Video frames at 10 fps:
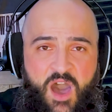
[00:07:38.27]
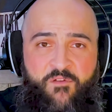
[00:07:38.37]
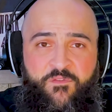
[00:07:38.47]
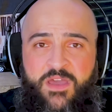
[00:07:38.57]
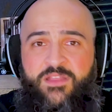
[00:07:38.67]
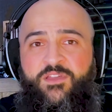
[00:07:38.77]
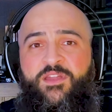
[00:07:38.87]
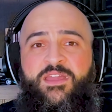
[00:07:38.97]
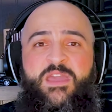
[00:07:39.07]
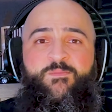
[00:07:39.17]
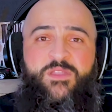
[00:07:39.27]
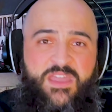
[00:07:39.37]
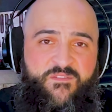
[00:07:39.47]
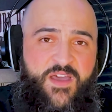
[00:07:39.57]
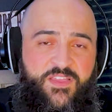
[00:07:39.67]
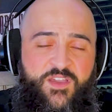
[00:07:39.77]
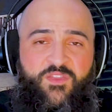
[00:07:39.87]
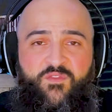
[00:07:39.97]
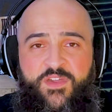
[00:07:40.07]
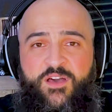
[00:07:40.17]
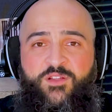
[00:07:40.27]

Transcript: They're going to keep the defense on the field.